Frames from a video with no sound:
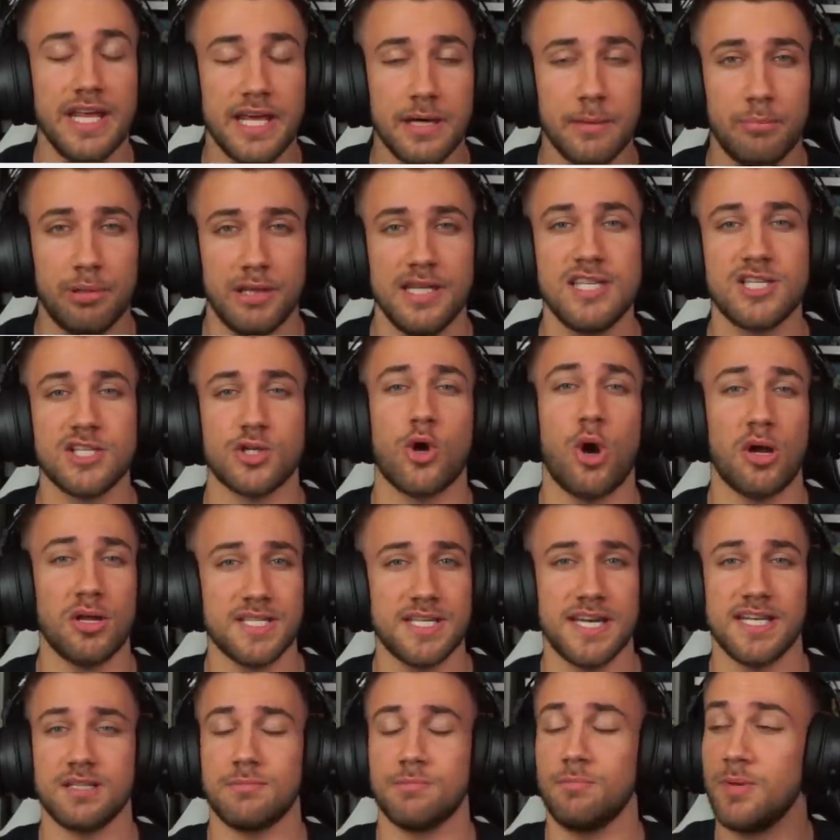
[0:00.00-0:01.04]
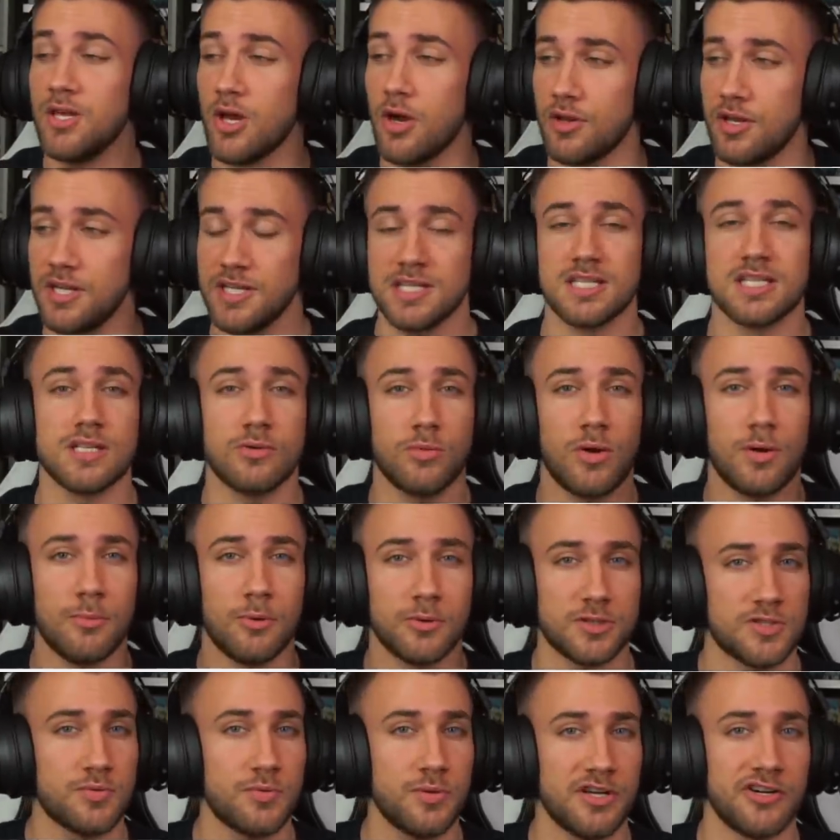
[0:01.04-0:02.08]
Please contact me on Instagram or
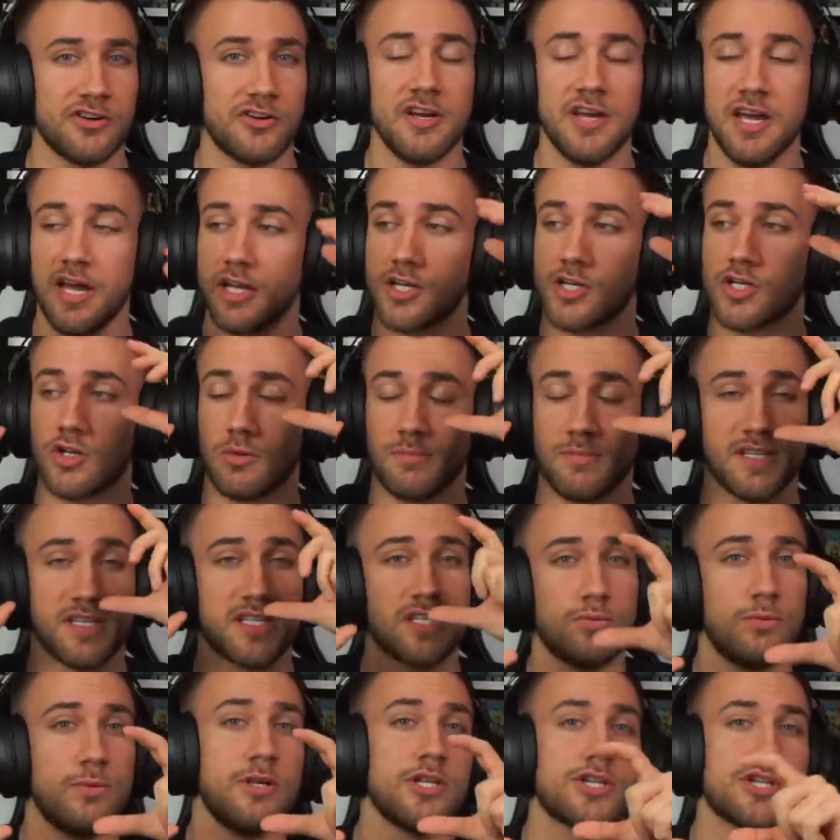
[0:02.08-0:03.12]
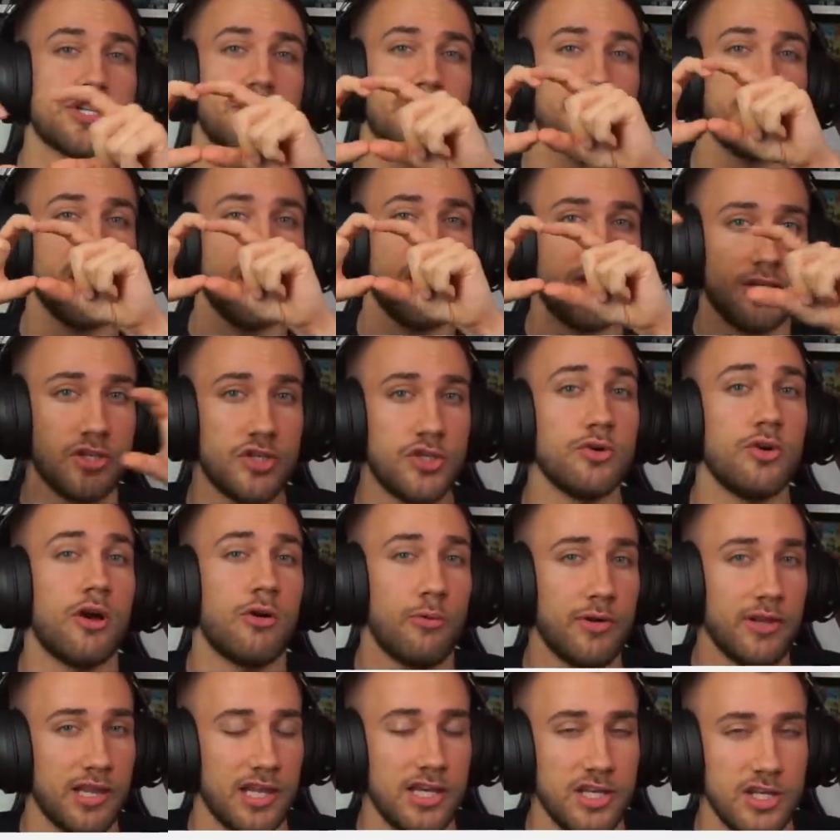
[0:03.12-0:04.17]
Twitter and show me a screenshot that you are
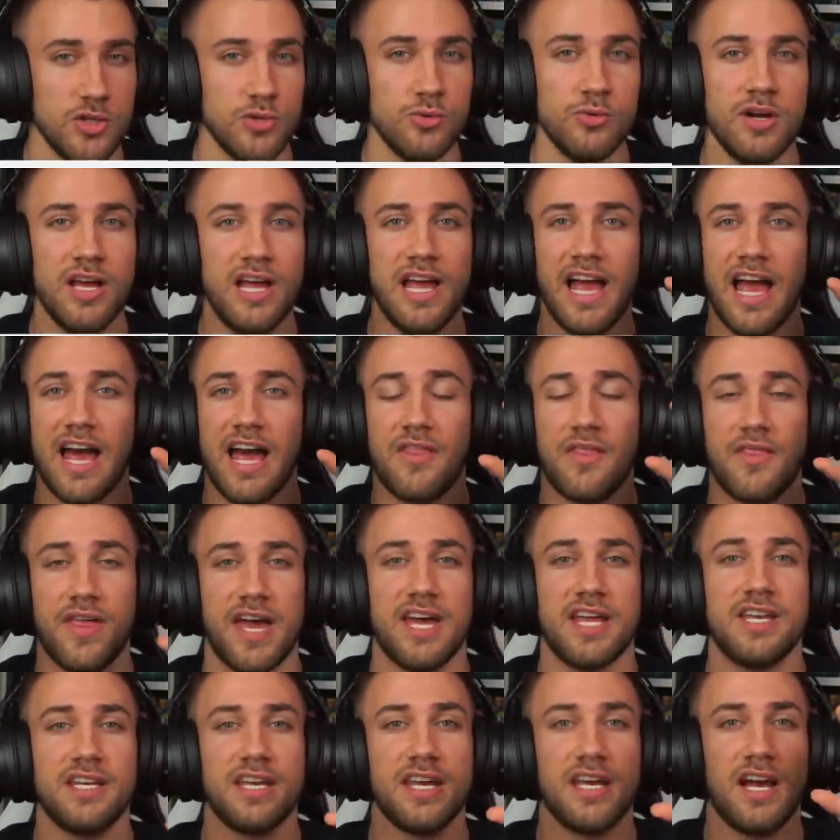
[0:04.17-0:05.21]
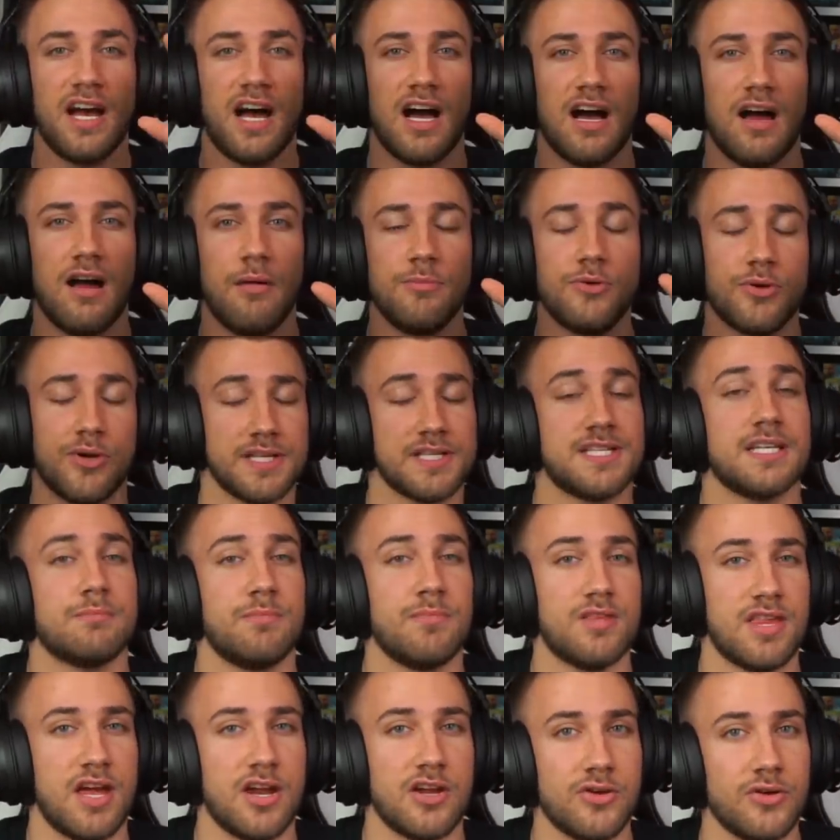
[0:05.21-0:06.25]
really you, and then you can send me
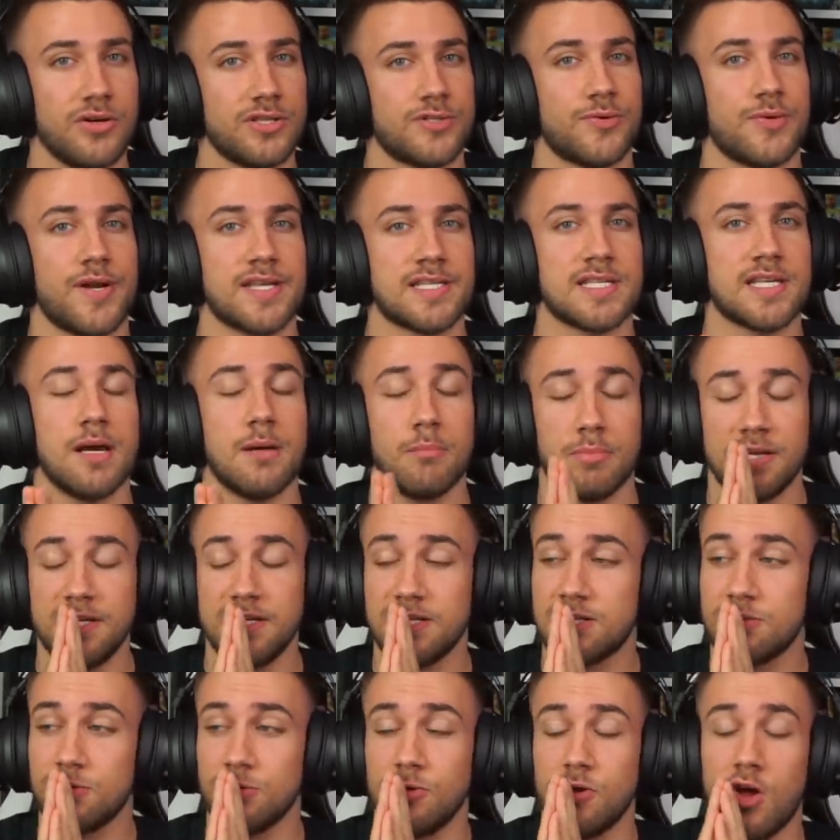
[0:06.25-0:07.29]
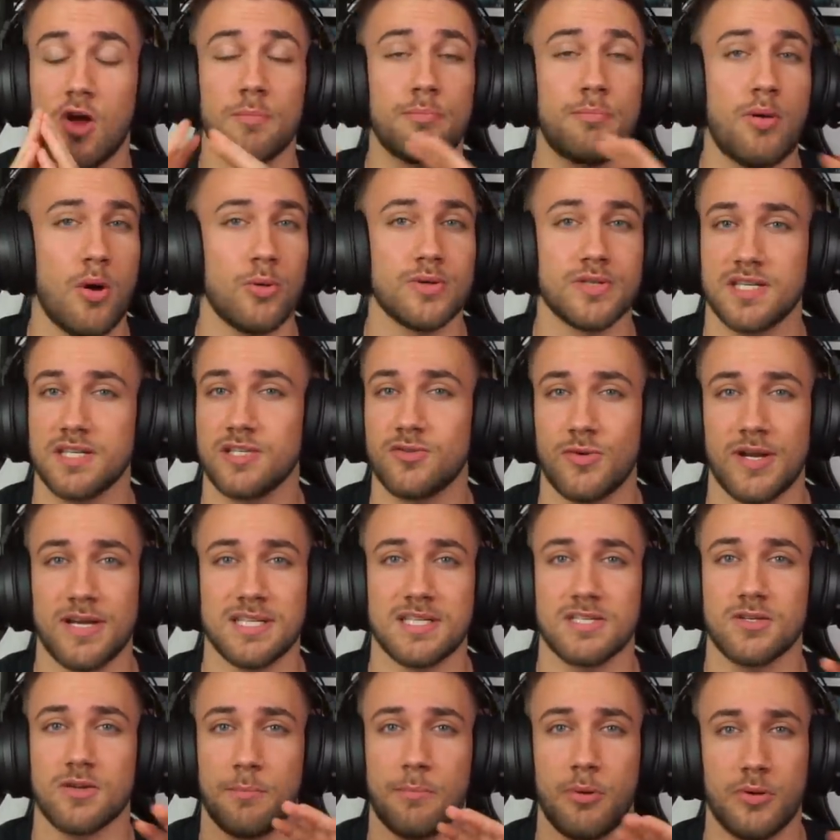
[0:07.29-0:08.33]
there your address. Please do not post
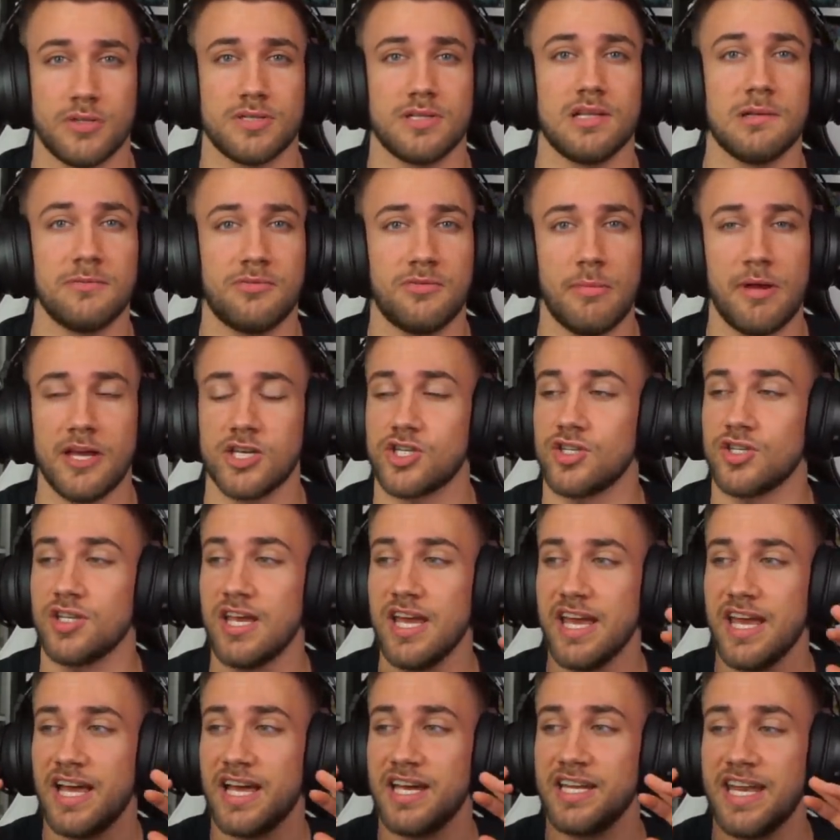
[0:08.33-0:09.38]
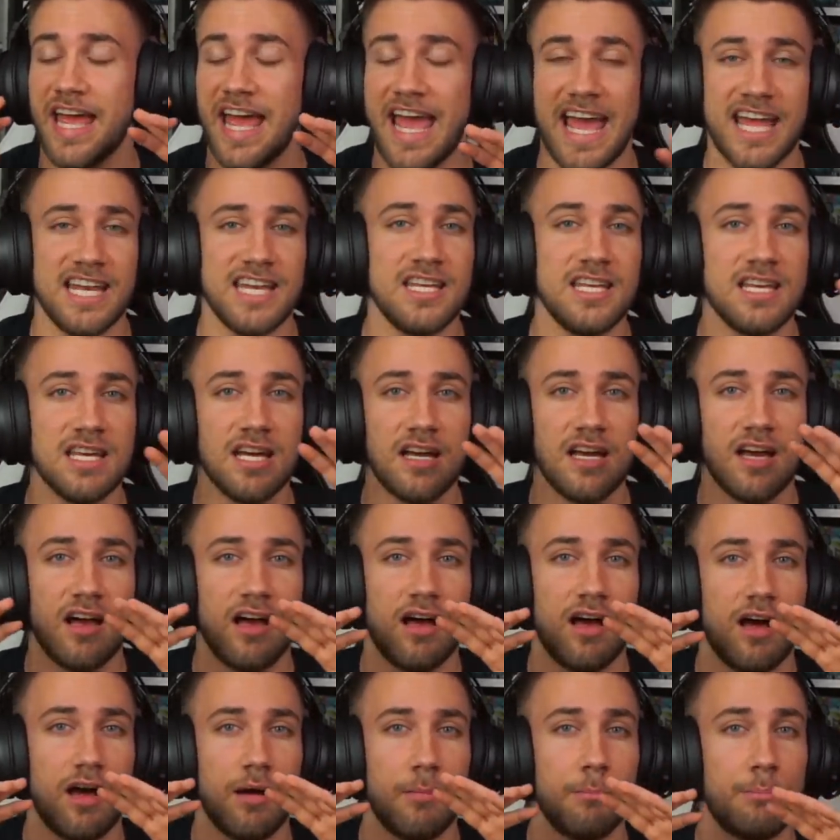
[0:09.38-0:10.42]
addresses or personal information in any
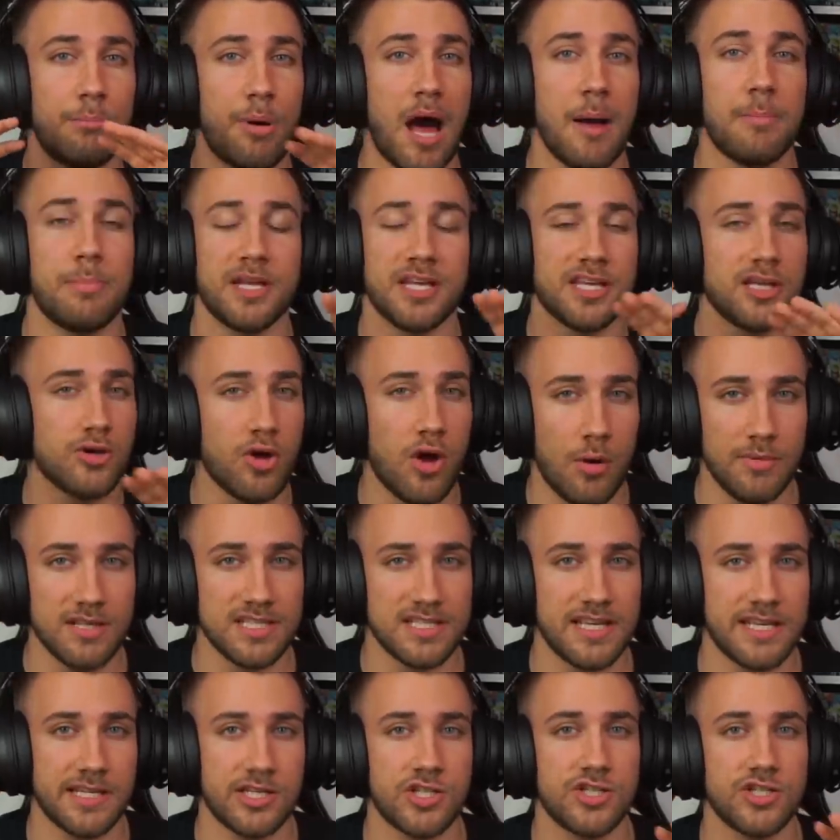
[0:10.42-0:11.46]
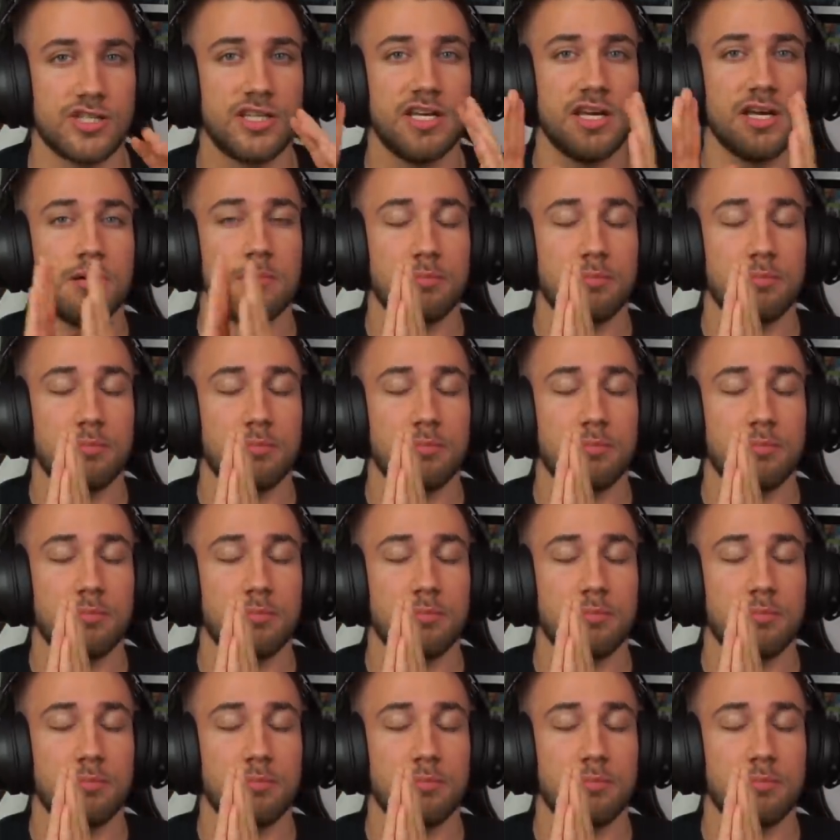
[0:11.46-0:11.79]
public comment section.